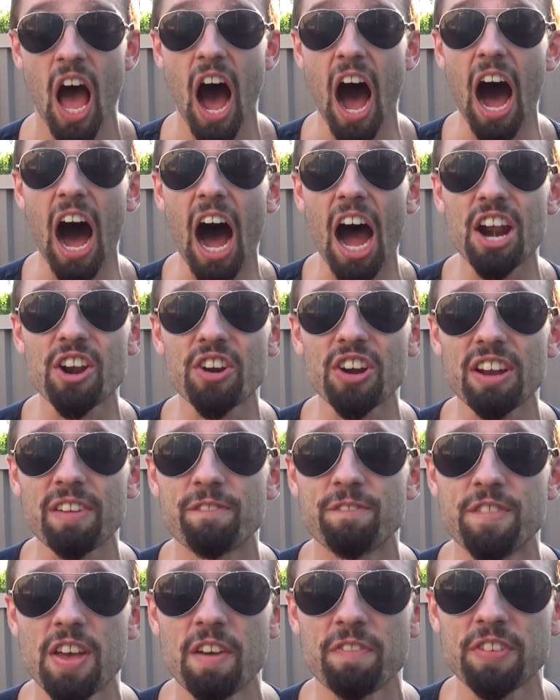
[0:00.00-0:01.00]

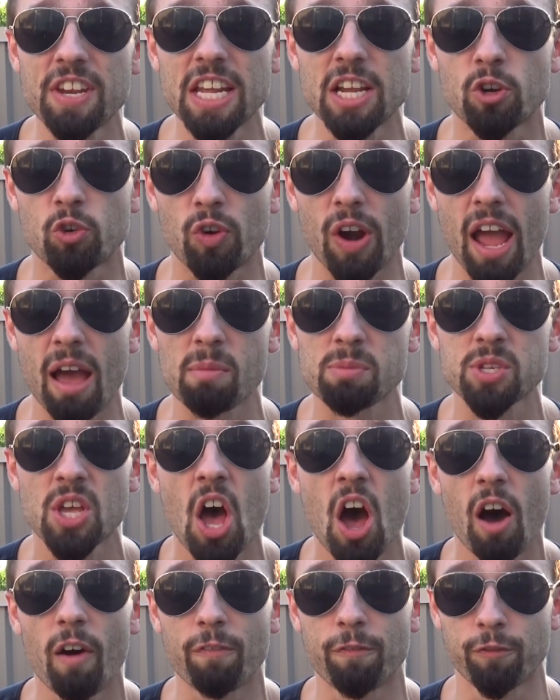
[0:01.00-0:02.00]
150 grams
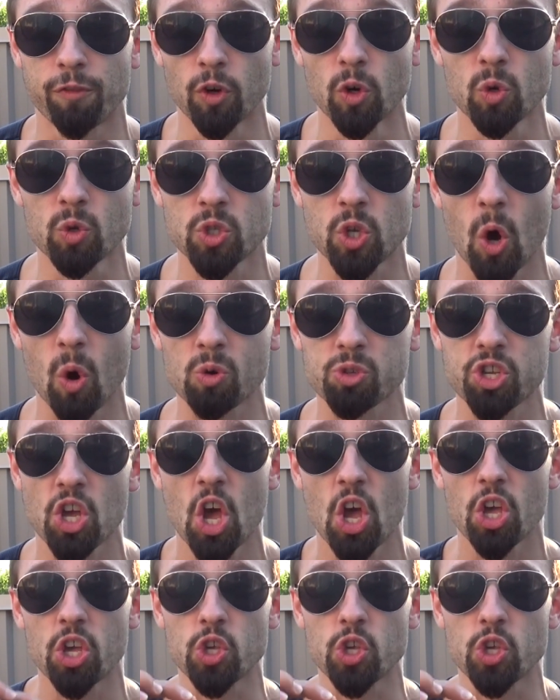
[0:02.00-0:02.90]
of fructose